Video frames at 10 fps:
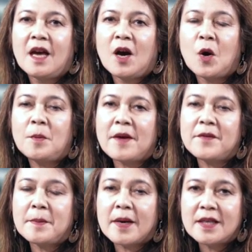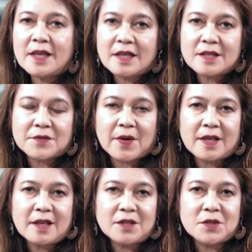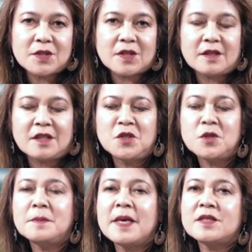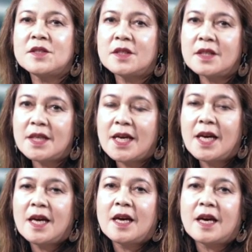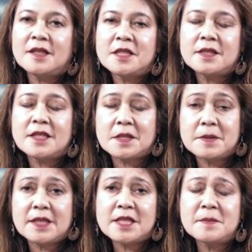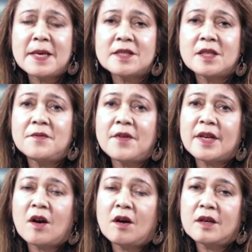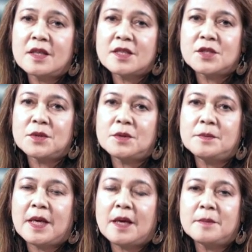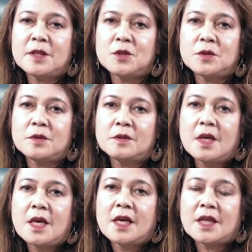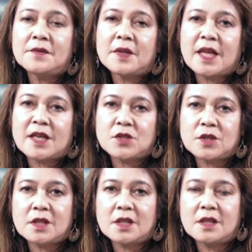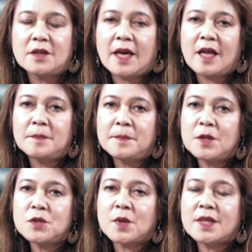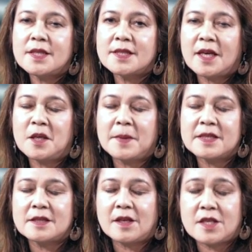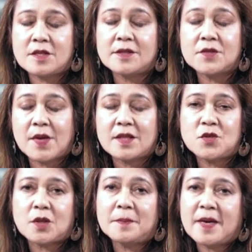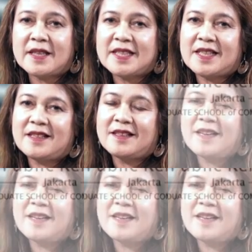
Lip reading: hope everybody is ready to start the new semester. And this semester, I'm very honored to be able to give a lecture or help you to understand about strategic branding.